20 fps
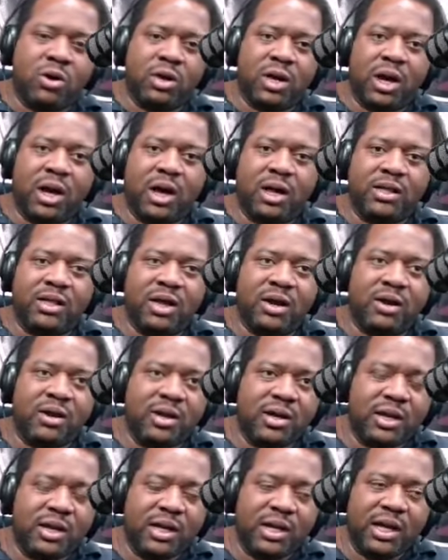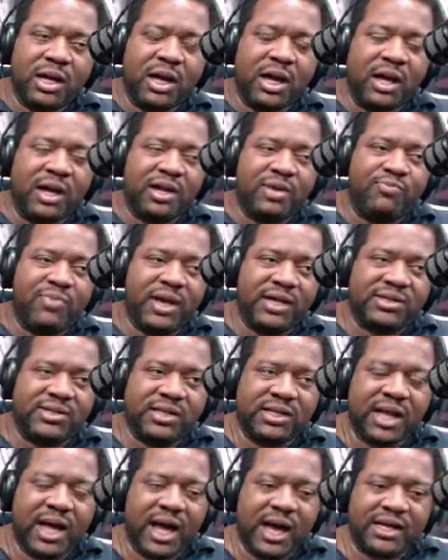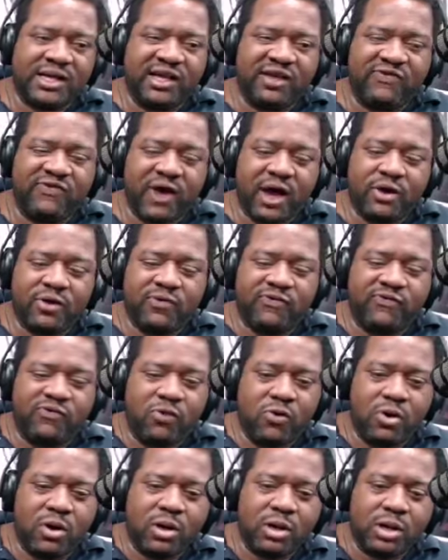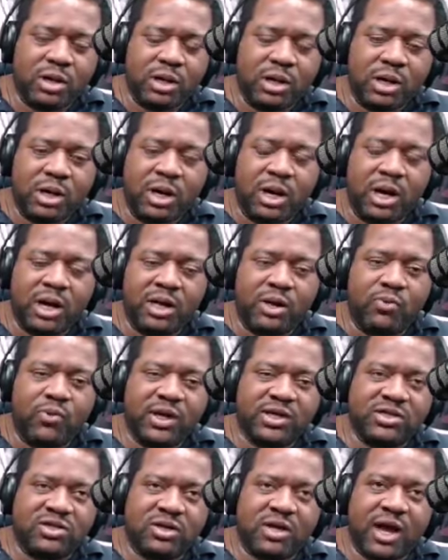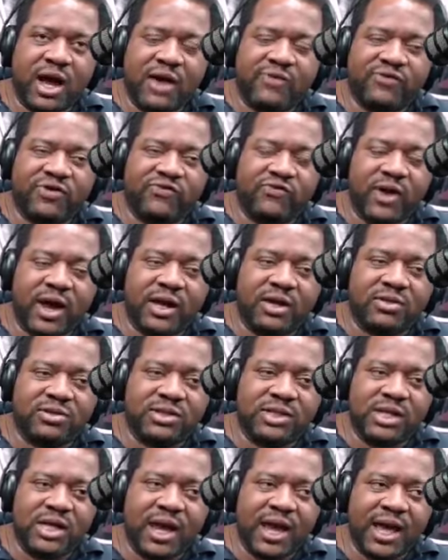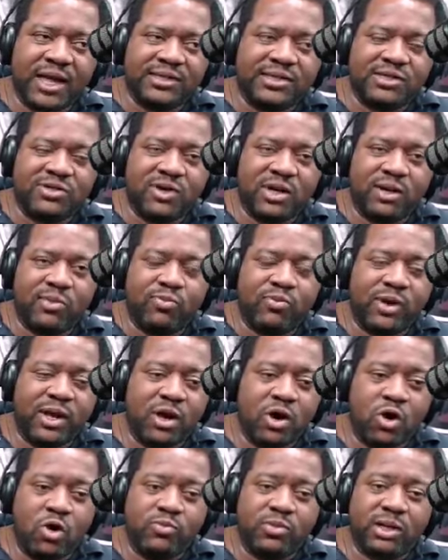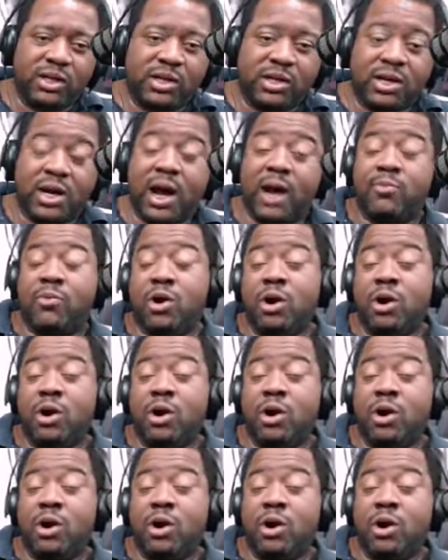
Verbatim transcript: Uh, they're uh, basically in the hockey's Final Four, uh, the Western Conference Finals, and they're actually trying to bring home the cup.